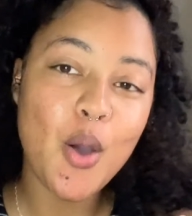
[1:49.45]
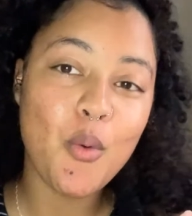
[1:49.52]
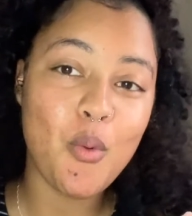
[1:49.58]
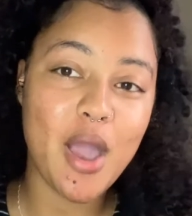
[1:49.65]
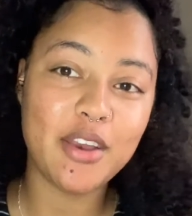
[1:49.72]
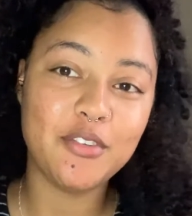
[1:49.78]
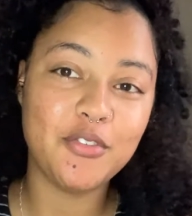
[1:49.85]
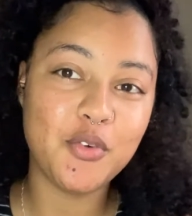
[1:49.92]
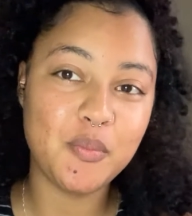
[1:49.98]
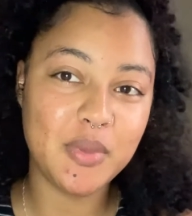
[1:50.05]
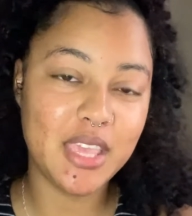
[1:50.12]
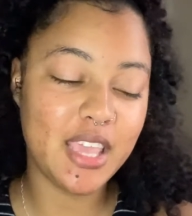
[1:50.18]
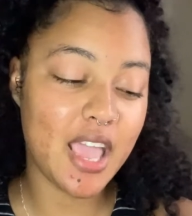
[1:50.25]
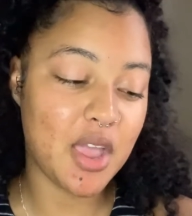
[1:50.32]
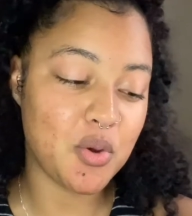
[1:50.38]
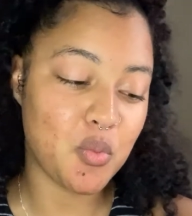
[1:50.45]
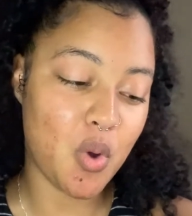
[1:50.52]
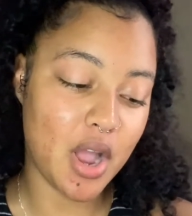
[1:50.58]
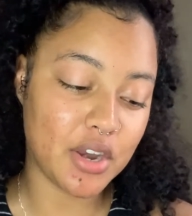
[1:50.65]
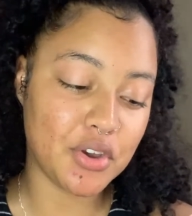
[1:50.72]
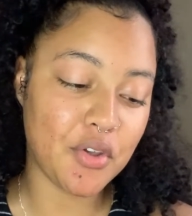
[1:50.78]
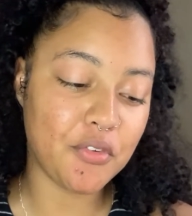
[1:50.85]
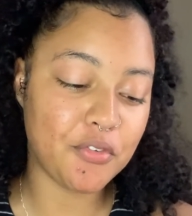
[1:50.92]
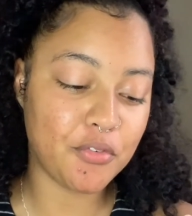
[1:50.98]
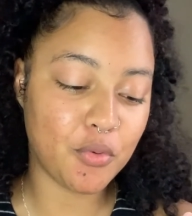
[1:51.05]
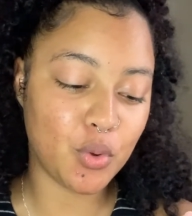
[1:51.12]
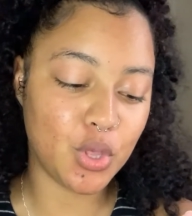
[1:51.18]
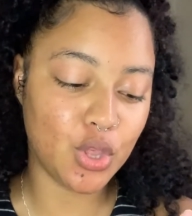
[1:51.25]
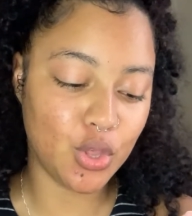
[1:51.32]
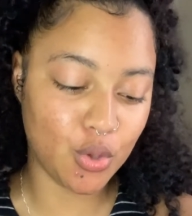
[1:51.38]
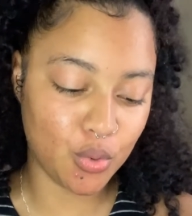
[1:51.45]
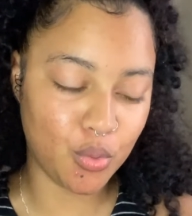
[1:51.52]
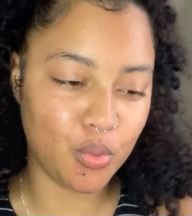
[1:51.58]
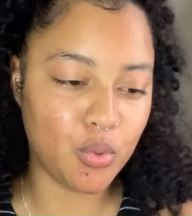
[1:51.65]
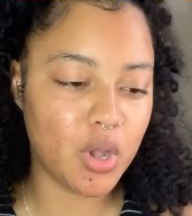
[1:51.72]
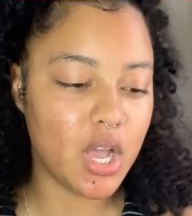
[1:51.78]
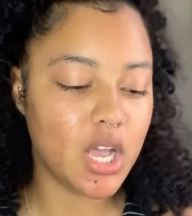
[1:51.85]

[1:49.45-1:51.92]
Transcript: One for me and one for you.